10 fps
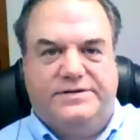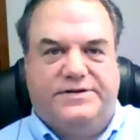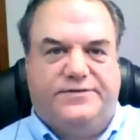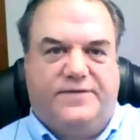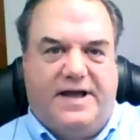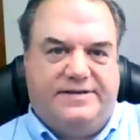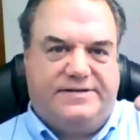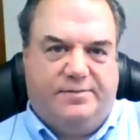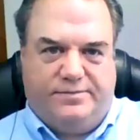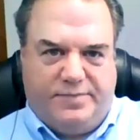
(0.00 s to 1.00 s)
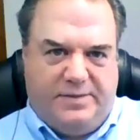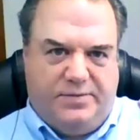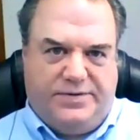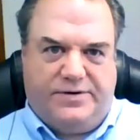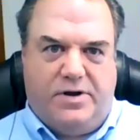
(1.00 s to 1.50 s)
Just find some
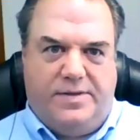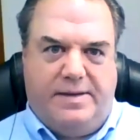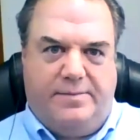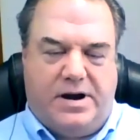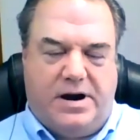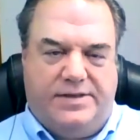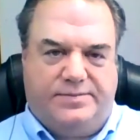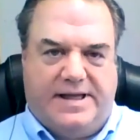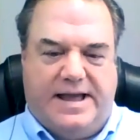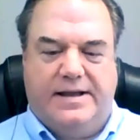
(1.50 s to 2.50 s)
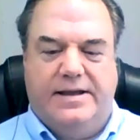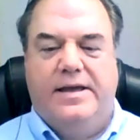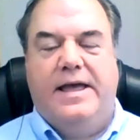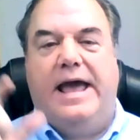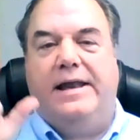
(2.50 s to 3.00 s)
people that are on that bronze plaque
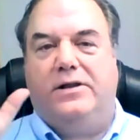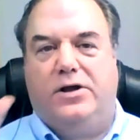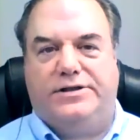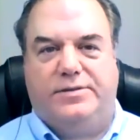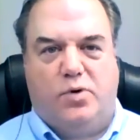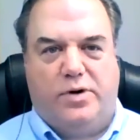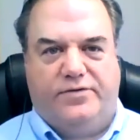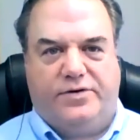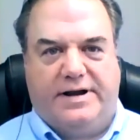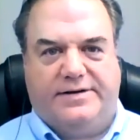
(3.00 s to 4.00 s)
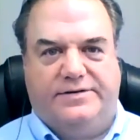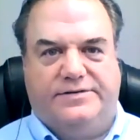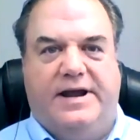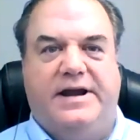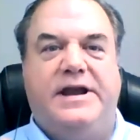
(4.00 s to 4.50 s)
and look at the board of directors.
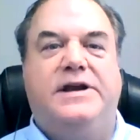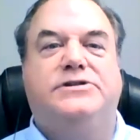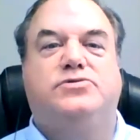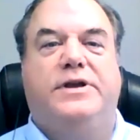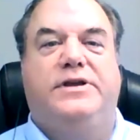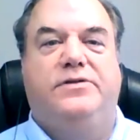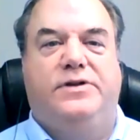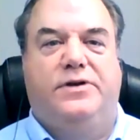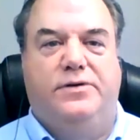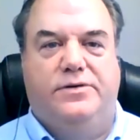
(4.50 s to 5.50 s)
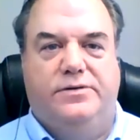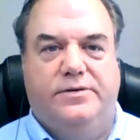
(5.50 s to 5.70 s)
And here's what you do.